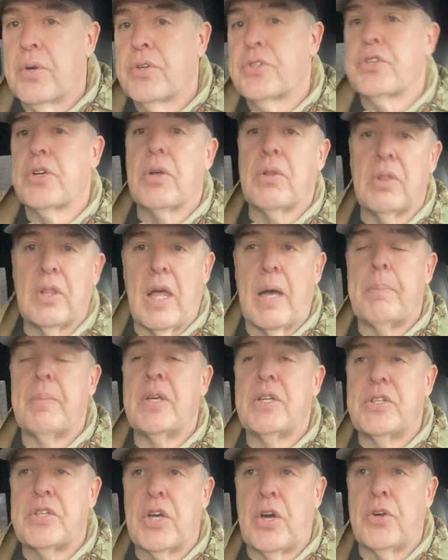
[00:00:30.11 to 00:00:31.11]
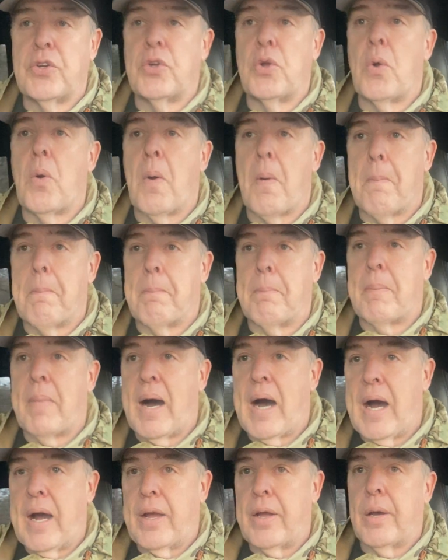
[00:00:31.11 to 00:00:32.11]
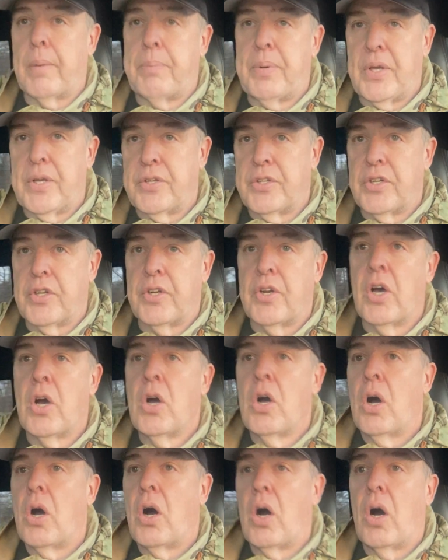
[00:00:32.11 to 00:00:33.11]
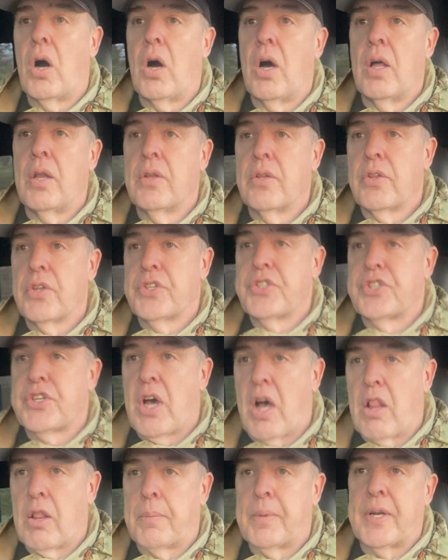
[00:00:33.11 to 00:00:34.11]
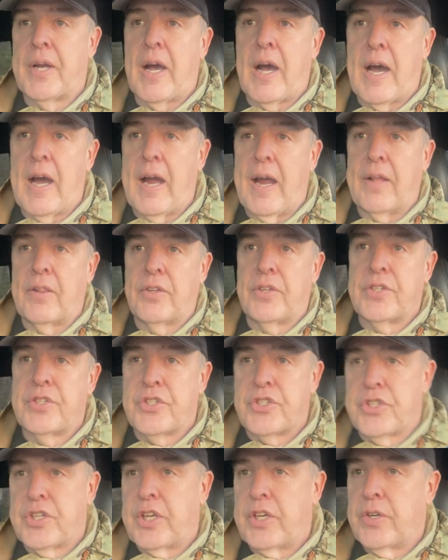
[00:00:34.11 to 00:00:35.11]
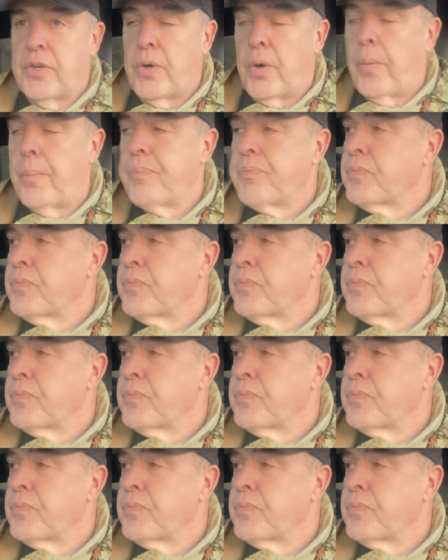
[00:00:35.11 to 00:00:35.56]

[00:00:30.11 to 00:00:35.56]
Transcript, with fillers: So let me tell you my opinion on the Solomon Islands deal.